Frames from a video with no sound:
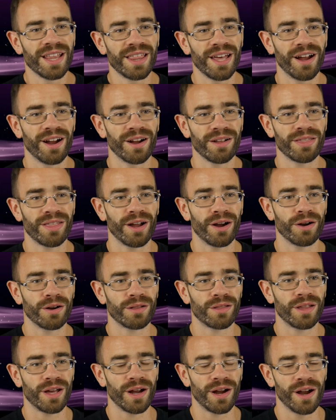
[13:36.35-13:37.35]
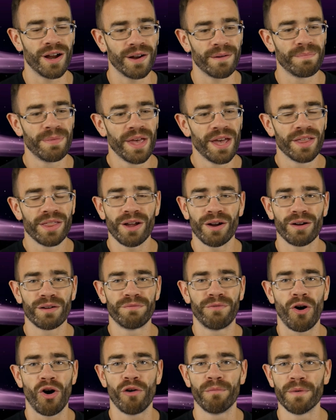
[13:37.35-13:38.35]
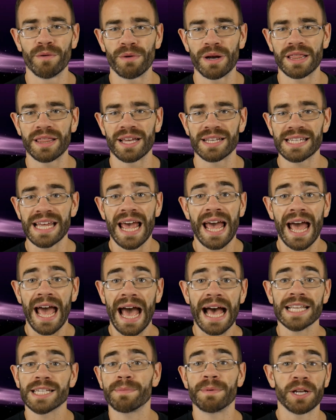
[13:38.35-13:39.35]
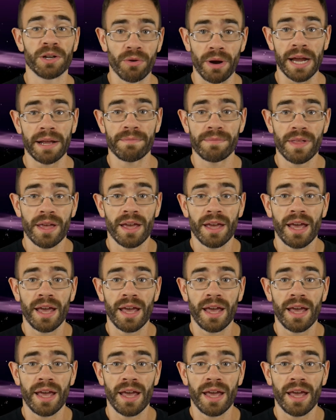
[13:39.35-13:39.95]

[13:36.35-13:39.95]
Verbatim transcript: their their their their involvement with this hasn't been great.